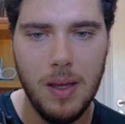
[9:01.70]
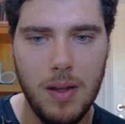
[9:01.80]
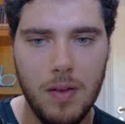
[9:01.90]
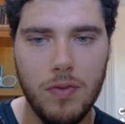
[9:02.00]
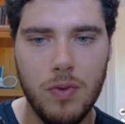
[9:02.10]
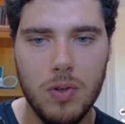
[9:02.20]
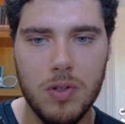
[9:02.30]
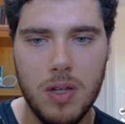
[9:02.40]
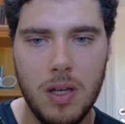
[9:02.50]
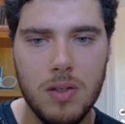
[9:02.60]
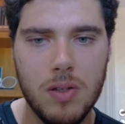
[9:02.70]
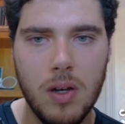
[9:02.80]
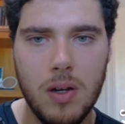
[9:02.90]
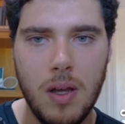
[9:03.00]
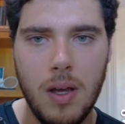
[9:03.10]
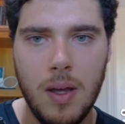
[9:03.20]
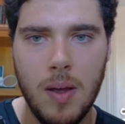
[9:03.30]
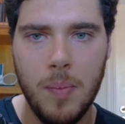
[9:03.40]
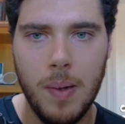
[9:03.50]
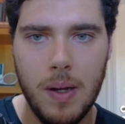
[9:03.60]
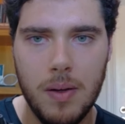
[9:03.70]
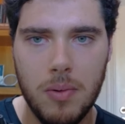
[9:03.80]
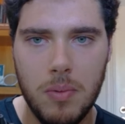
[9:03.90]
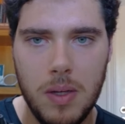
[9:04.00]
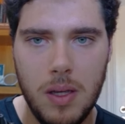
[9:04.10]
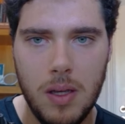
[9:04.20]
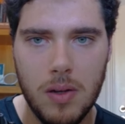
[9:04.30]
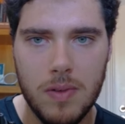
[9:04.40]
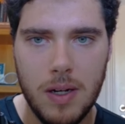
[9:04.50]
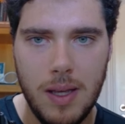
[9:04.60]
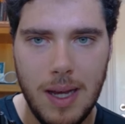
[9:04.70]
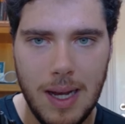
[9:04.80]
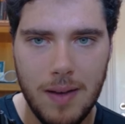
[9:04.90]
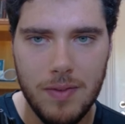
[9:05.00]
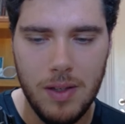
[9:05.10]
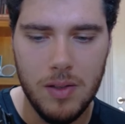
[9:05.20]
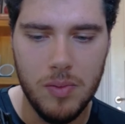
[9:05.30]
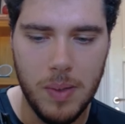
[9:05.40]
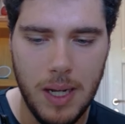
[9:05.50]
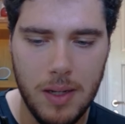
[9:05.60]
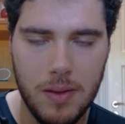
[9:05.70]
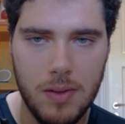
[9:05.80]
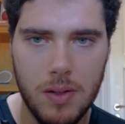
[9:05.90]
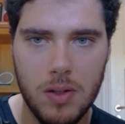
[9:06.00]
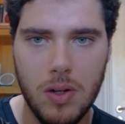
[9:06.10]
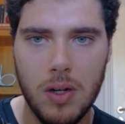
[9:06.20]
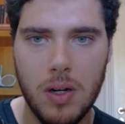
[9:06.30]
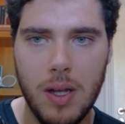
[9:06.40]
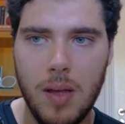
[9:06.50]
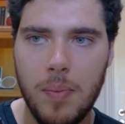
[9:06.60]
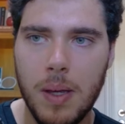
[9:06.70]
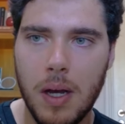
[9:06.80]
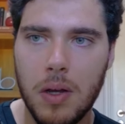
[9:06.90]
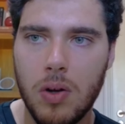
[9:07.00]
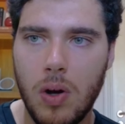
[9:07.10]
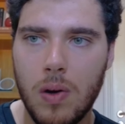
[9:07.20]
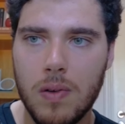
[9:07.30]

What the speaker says: it a full JSON. But we already have these brackets here on our API call,